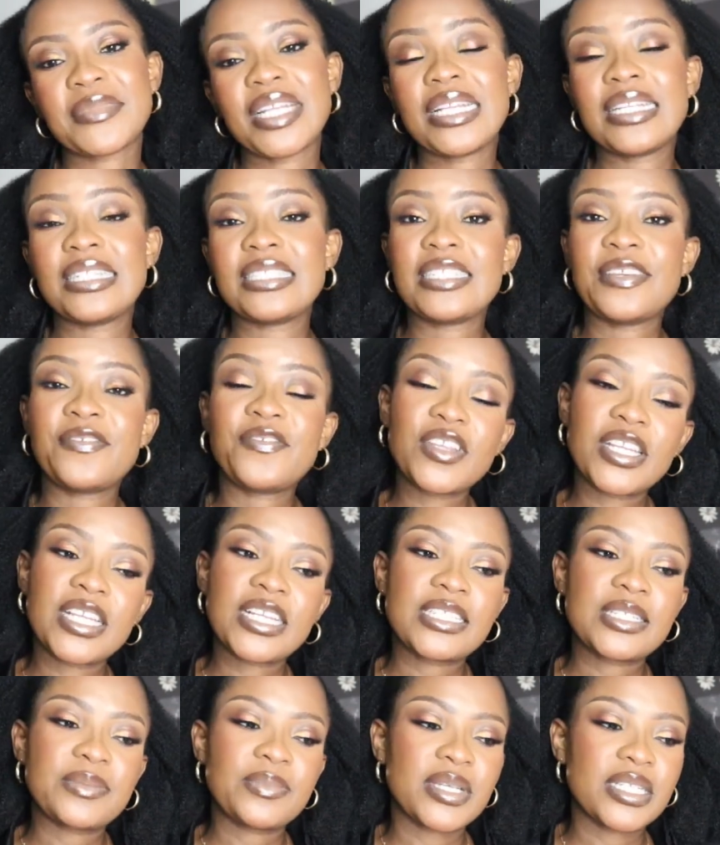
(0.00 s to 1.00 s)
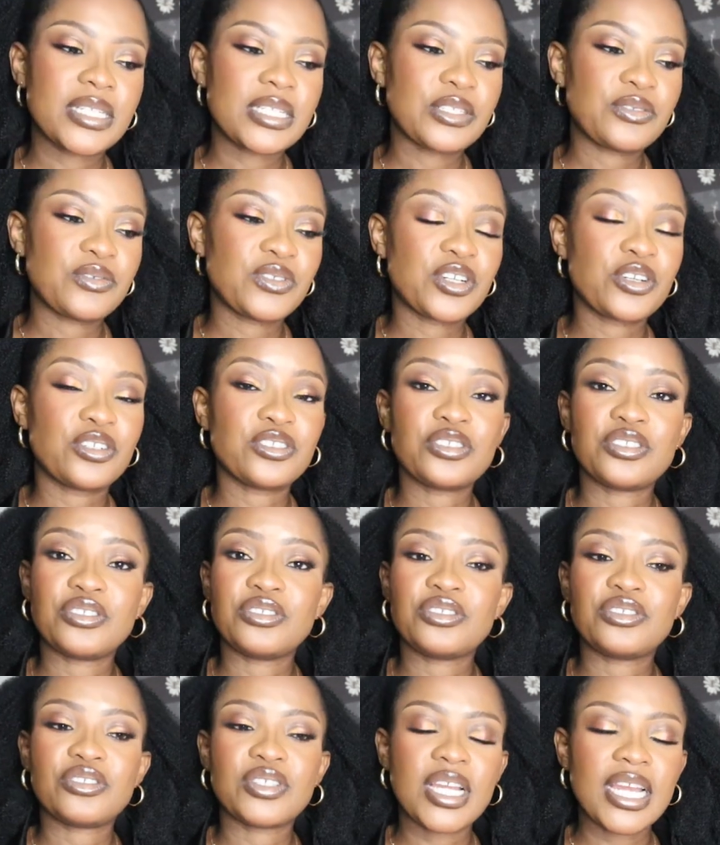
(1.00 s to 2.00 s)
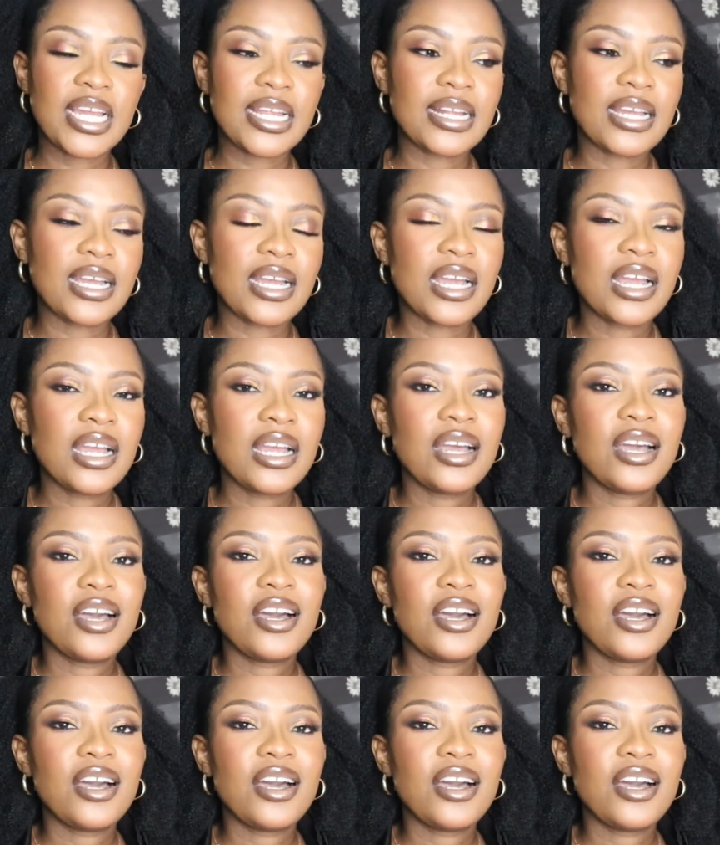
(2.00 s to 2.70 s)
in His infinite mercy, will continue to guide her,